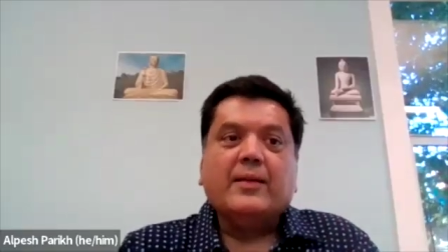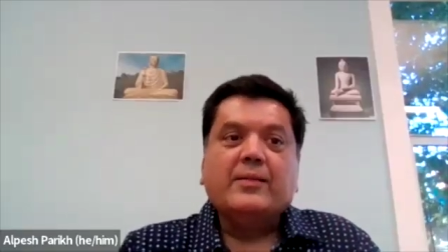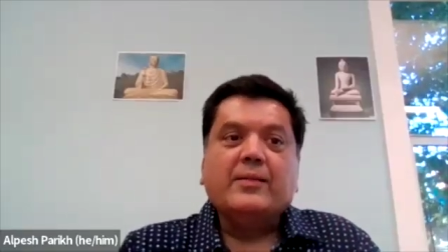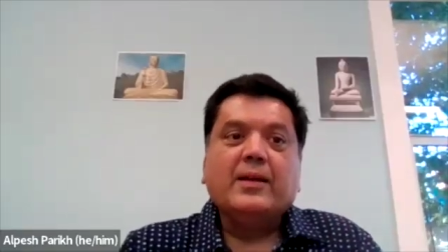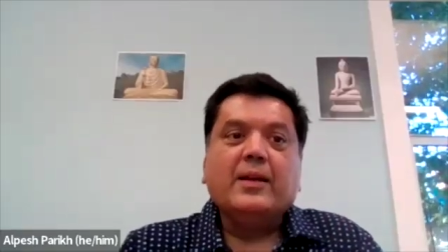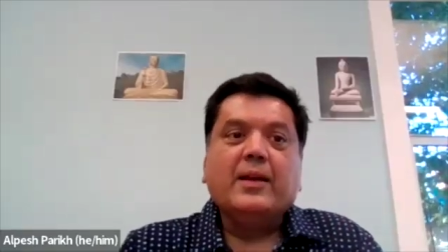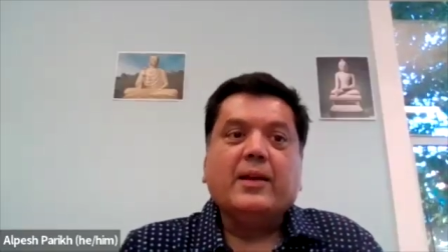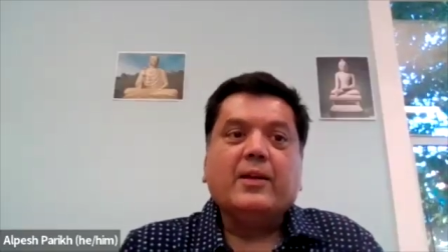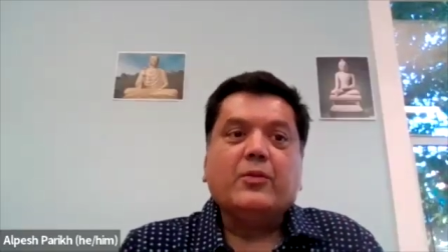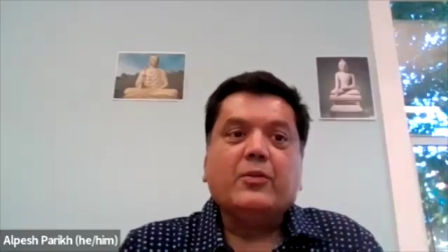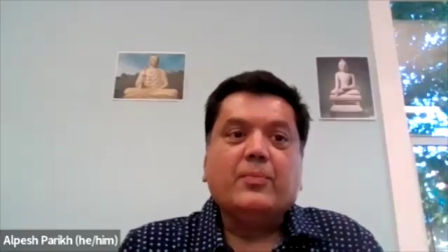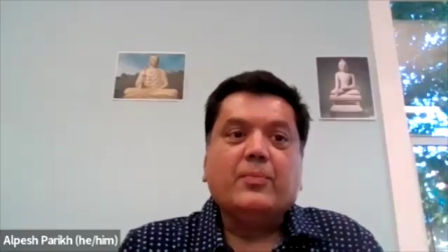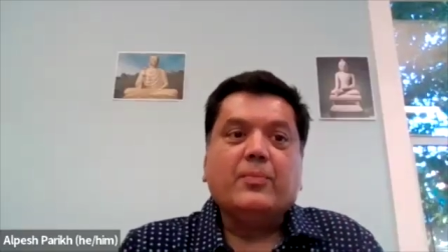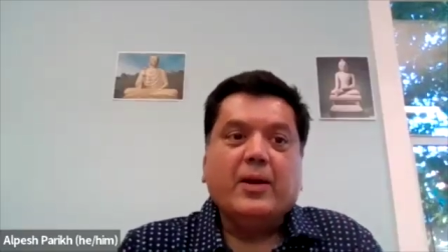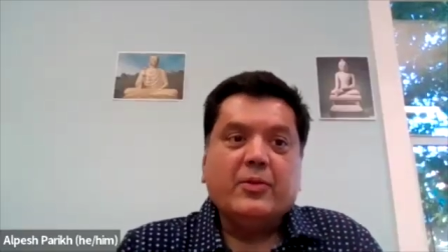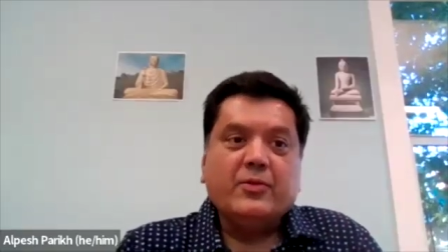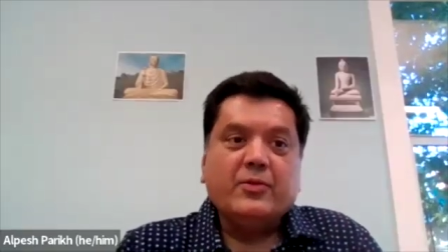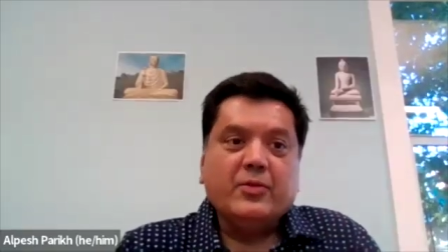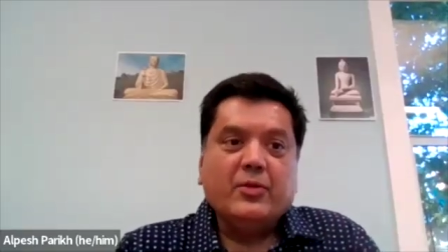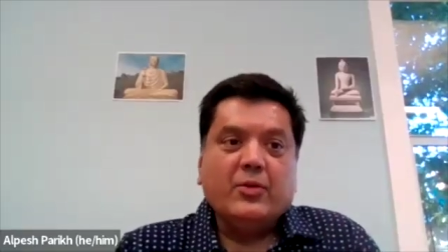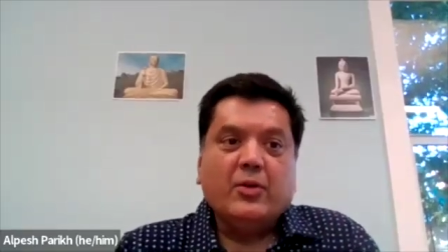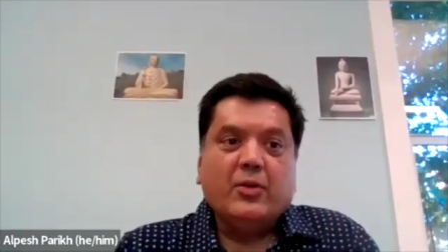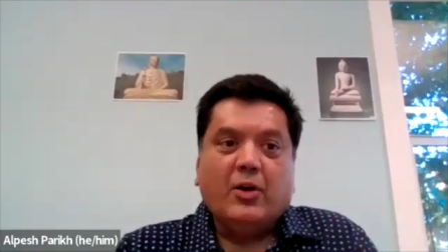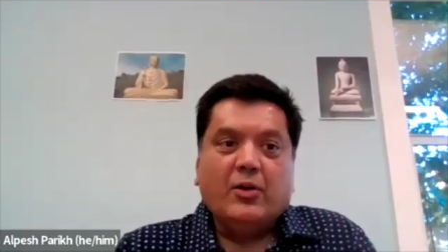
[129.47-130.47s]
classical
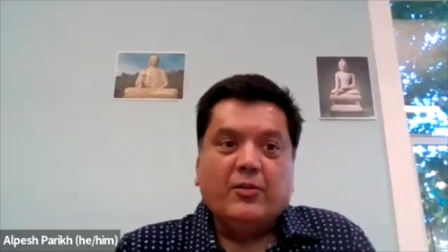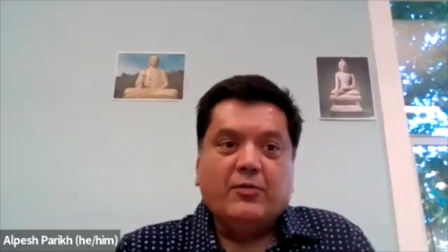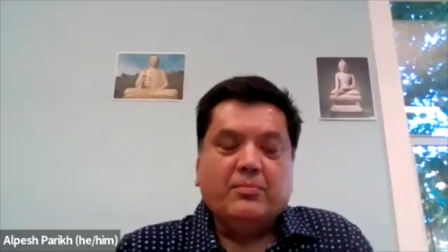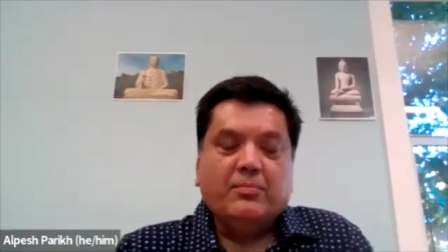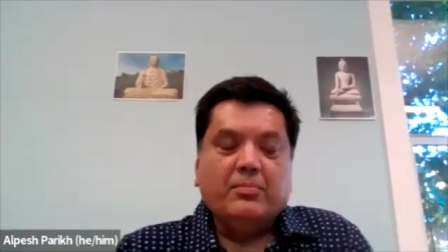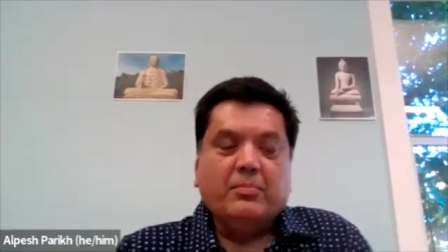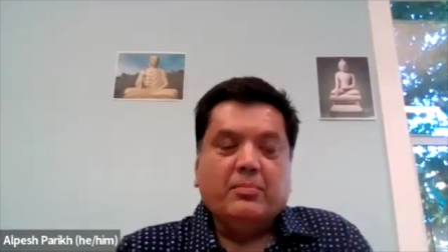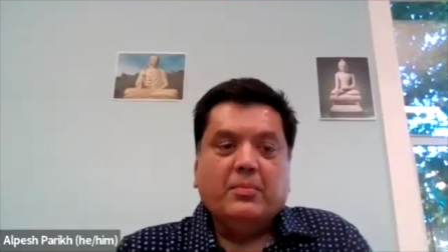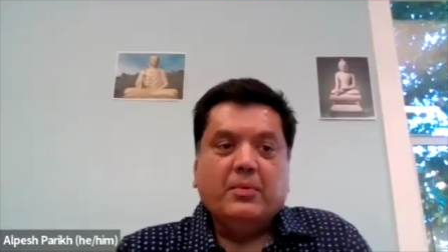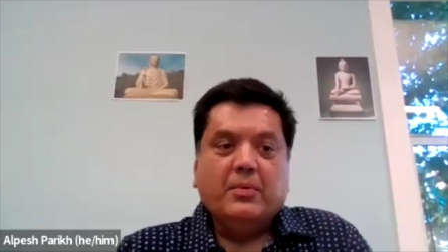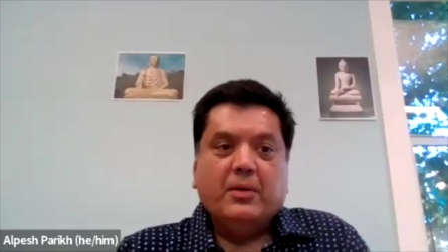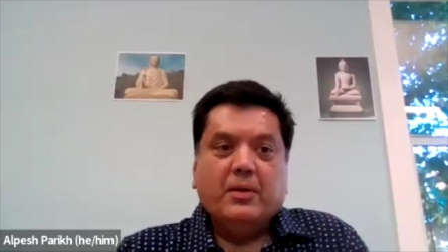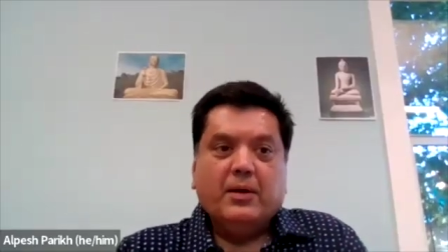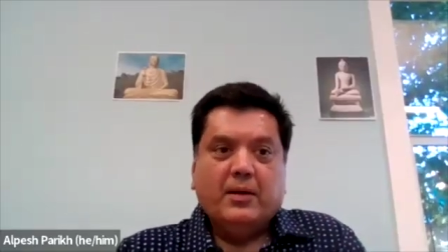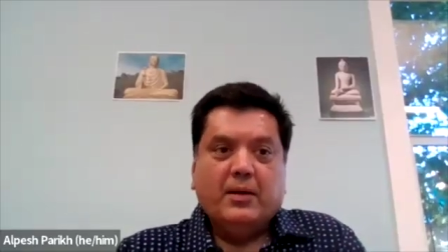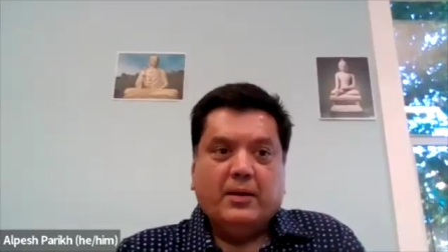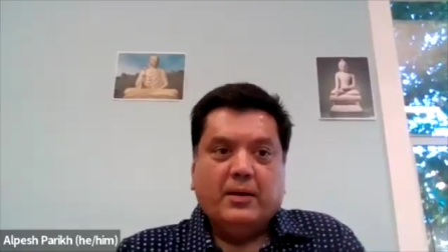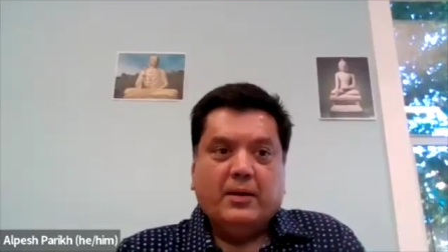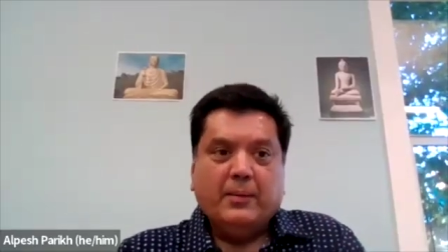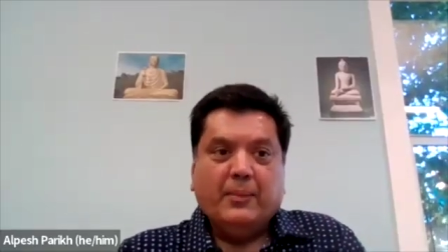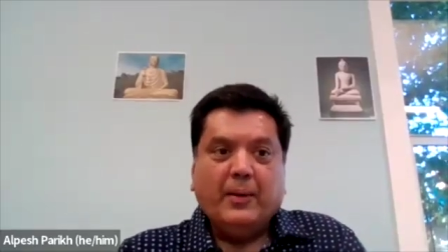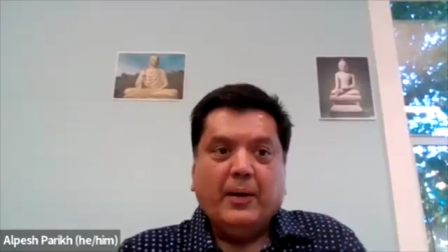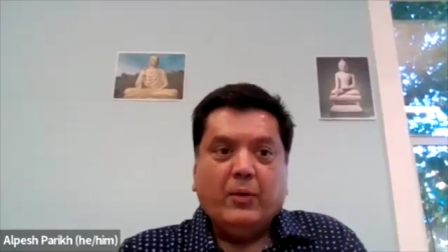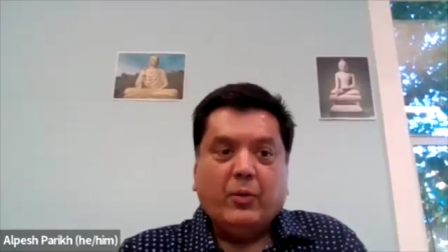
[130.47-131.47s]
expression of
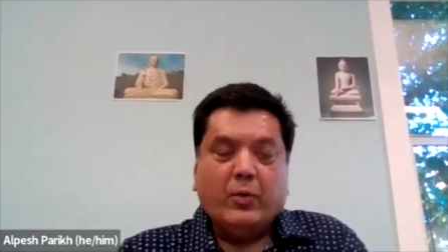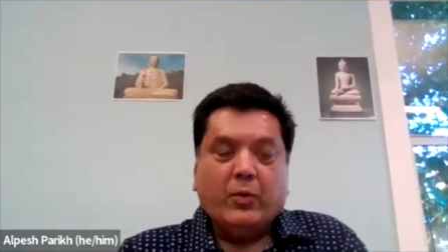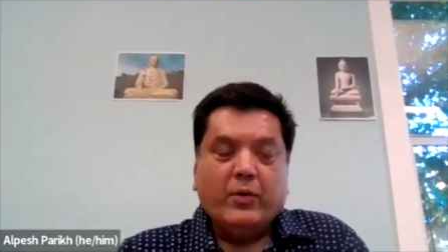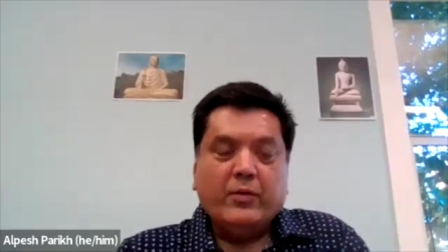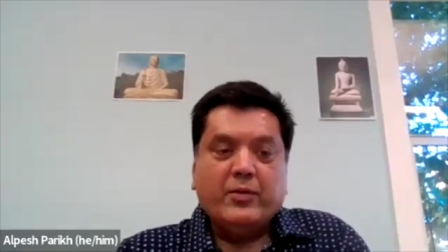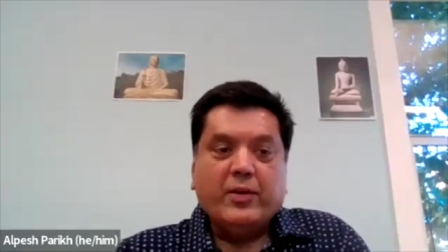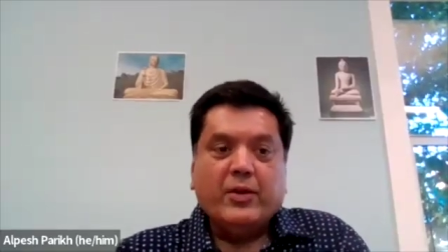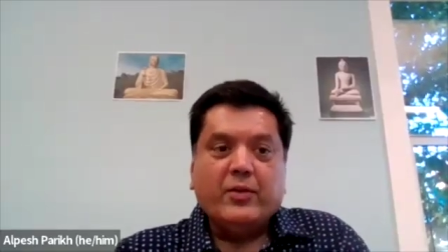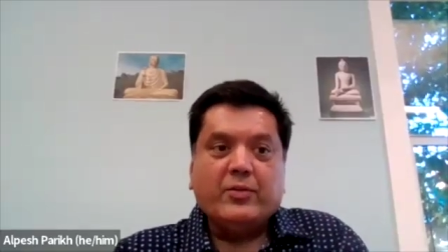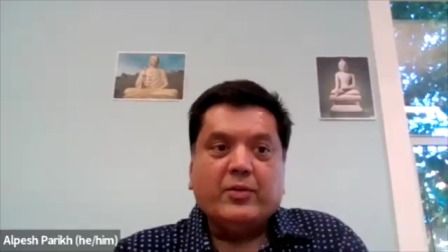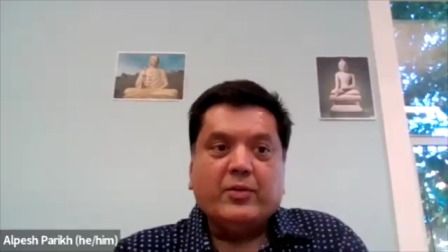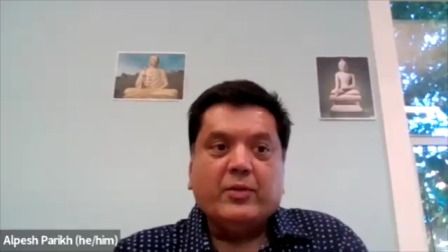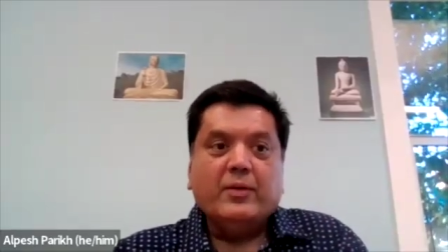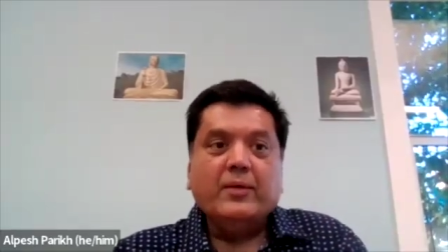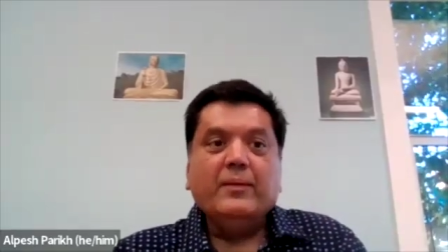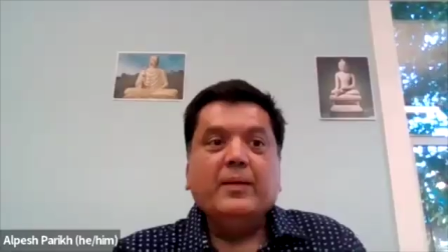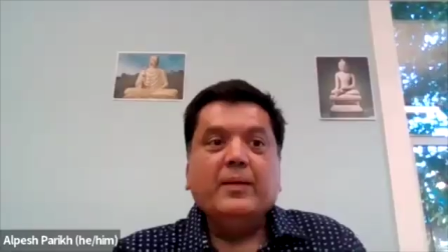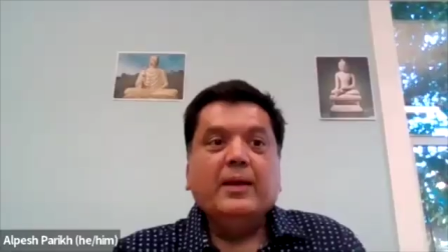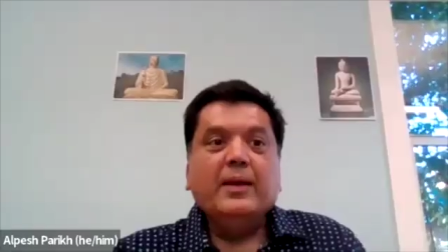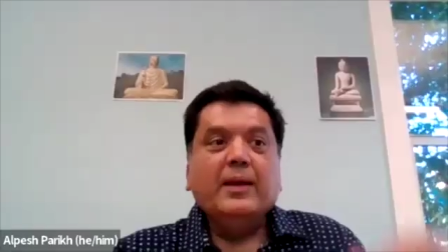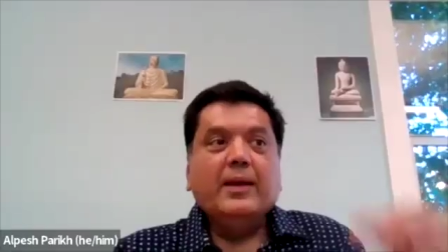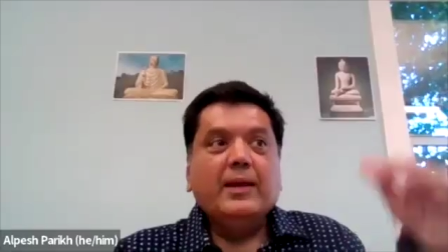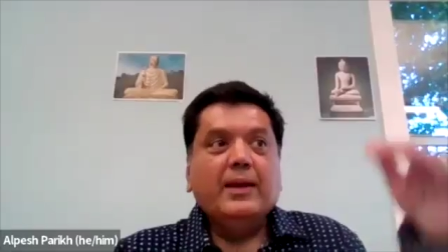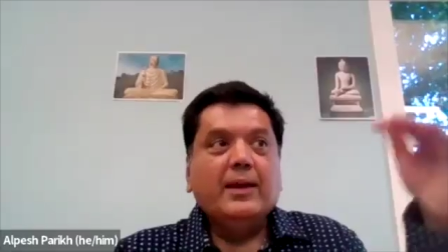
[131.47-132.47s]
dependent
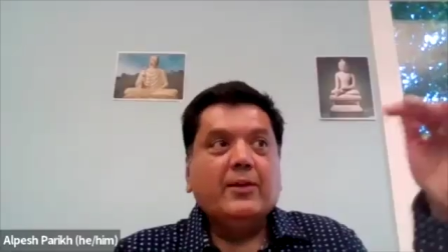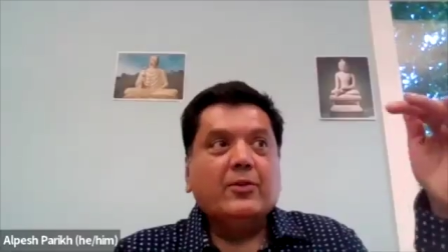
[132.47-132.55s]
origination,